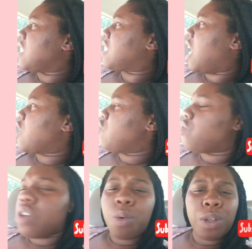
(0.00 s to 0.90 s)
it's like you
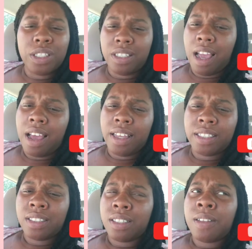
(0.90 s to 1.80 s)
throwing
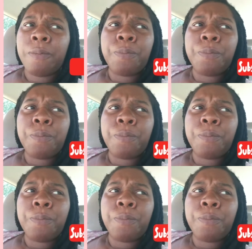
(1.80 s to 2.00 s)
shots